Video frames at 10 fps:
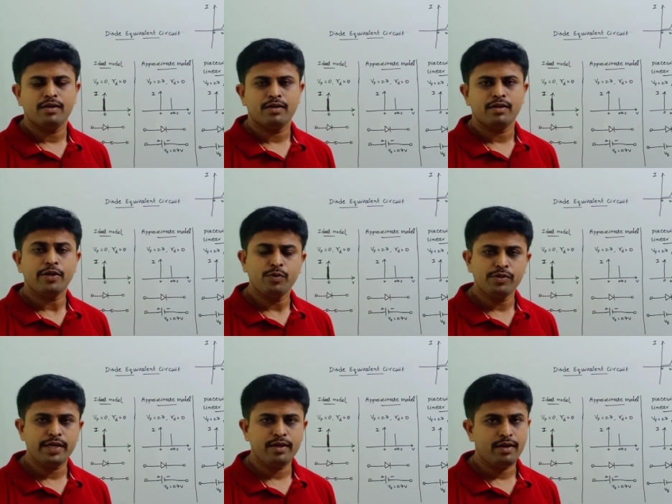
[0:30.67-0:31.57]

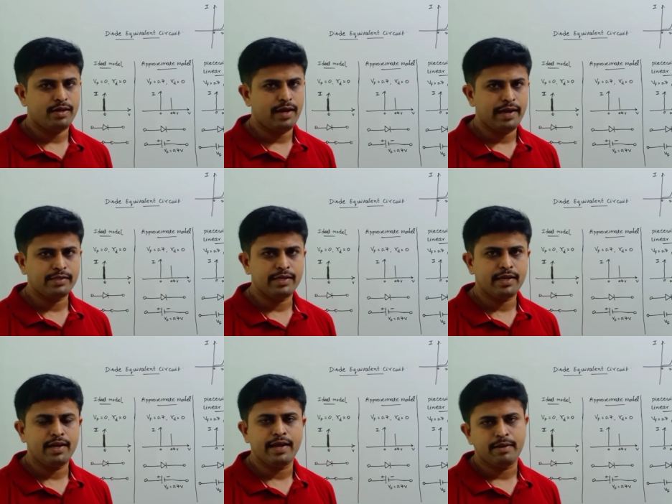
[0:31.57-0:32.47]
using
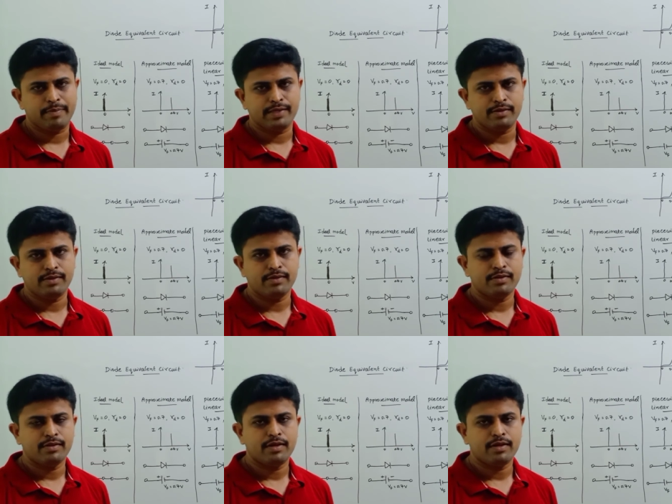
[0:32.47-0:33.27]
electrical elements